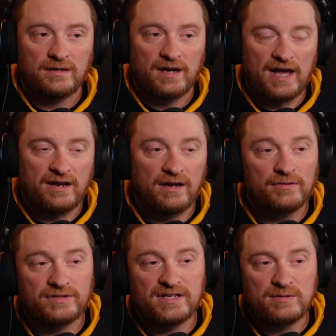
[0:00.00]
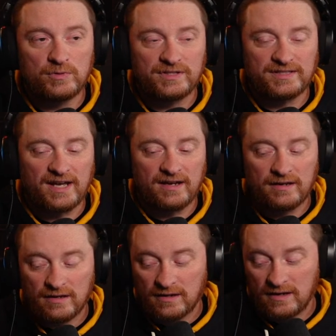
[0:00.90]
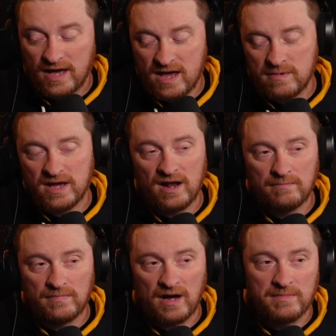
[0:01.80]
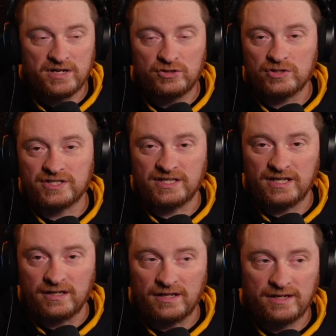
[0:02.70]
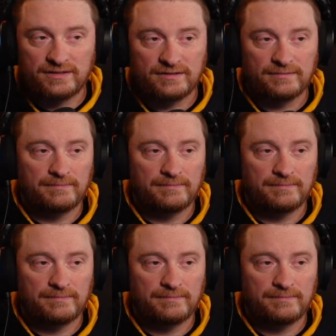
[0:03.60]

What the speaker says: and another team would say, hey man, I'm interested in this.